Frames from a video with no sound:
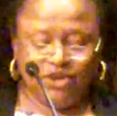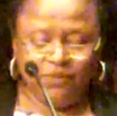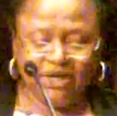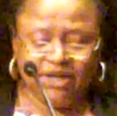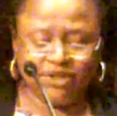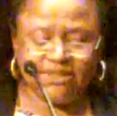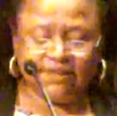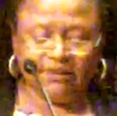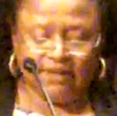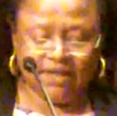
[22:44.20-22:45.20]
You are here
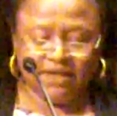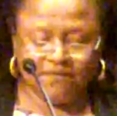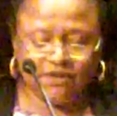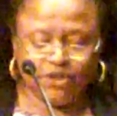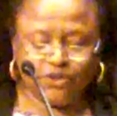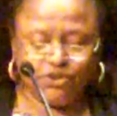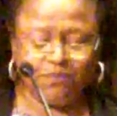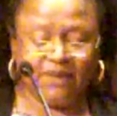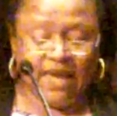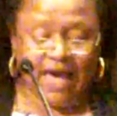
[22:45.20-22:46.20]
to live,
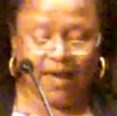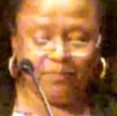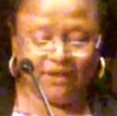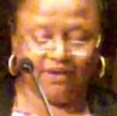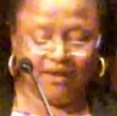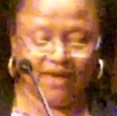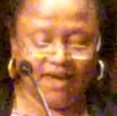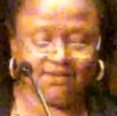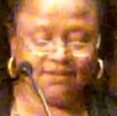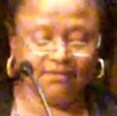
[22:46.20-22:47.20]
to be happy,
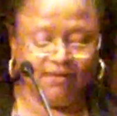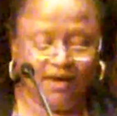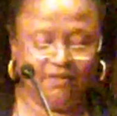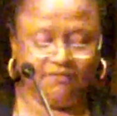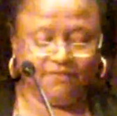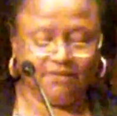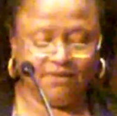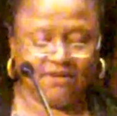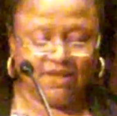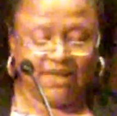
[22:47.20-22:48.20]
and to love.
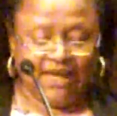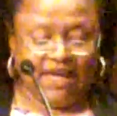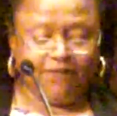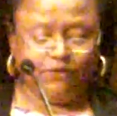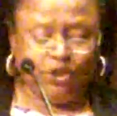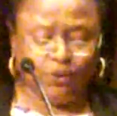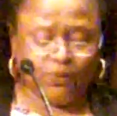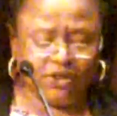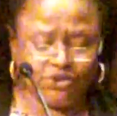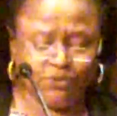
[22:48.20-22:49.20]
If
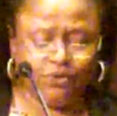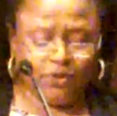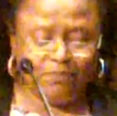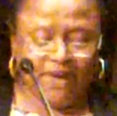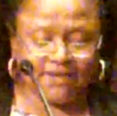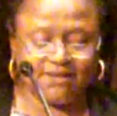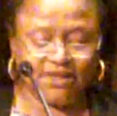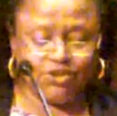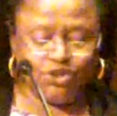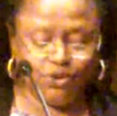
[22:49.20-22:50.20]
you can do your
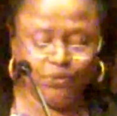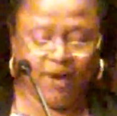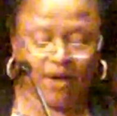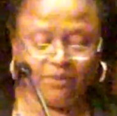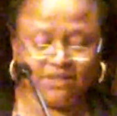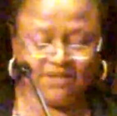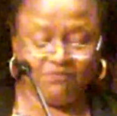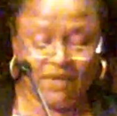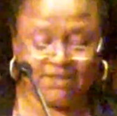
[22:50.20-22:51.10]
best in 2 hours of